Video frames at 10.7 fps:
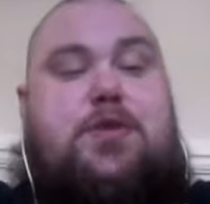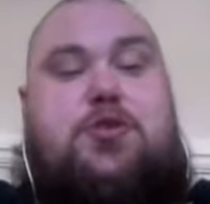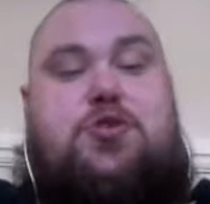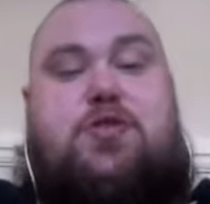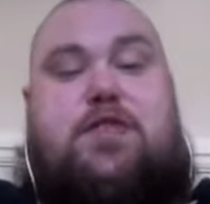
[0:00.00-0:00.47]

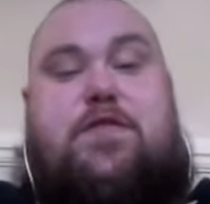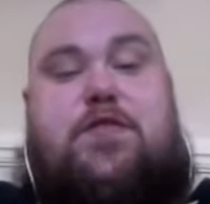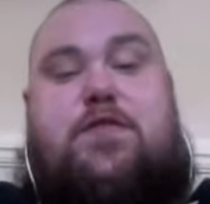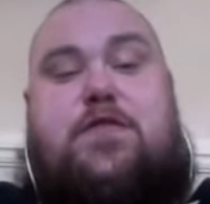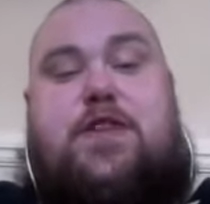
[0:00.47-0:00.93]
String
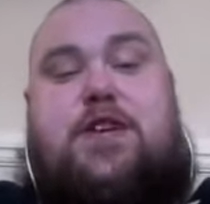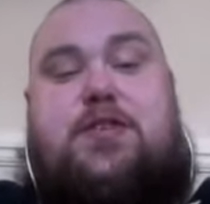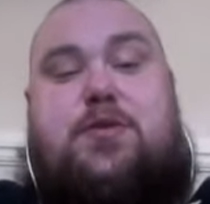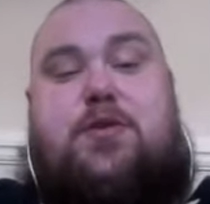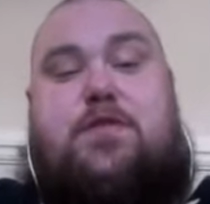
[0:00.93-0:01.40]
4, fret
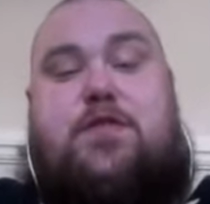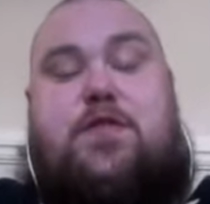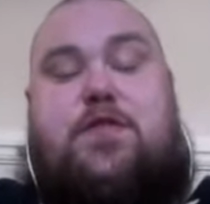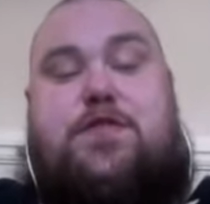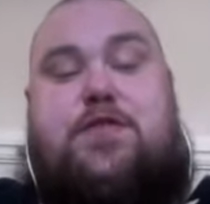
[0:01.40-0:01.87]
2 on the
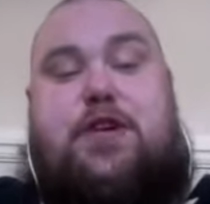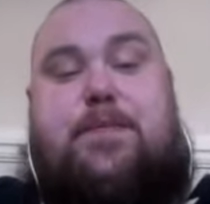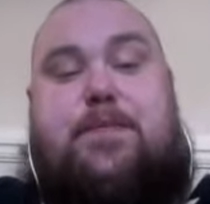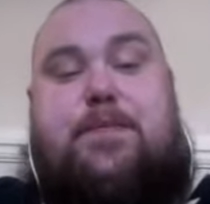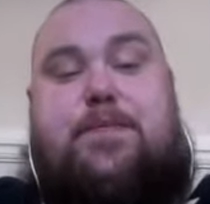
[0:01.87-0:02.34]
4th
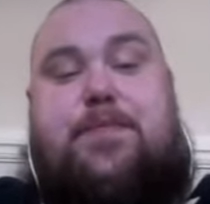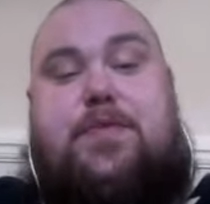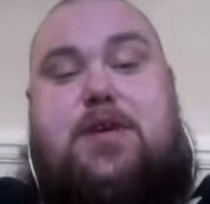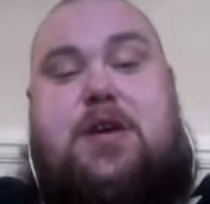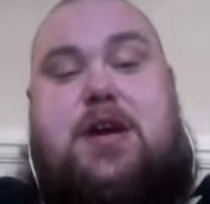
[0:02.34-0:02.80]
string,
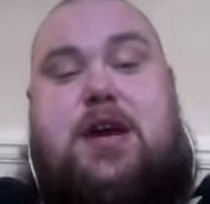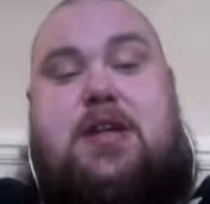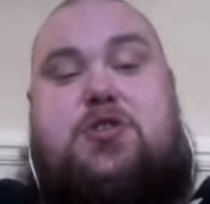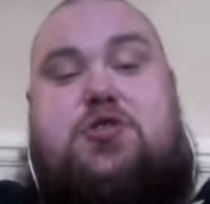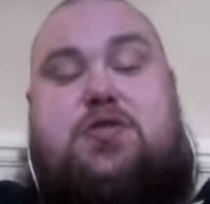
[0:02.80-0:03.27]

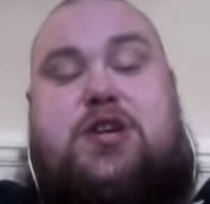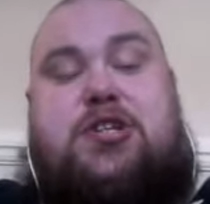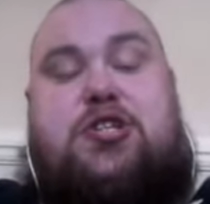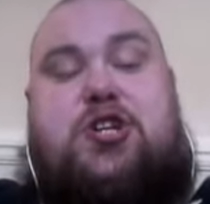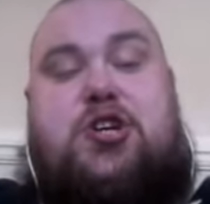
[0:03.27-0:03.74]
and string
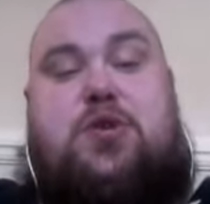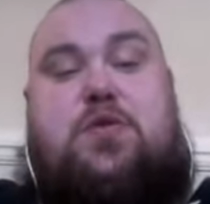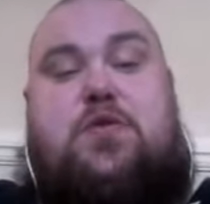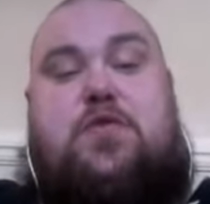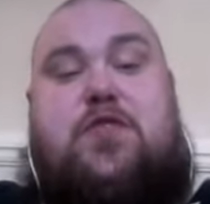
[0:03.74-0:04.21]

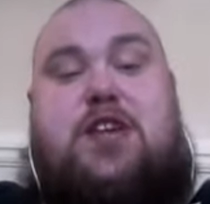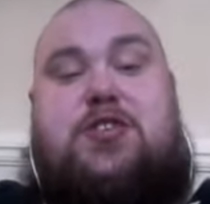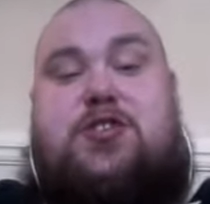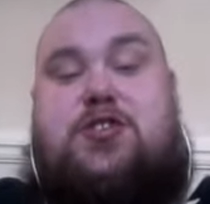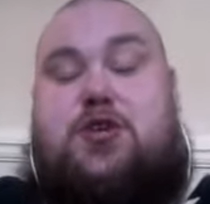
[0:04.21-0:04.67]
2,
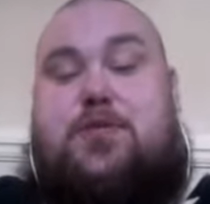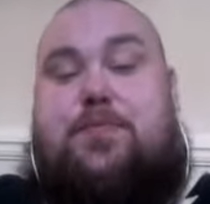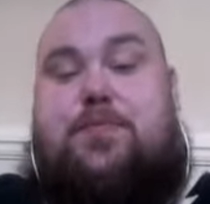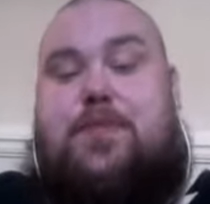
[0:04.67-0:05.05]
fret 2.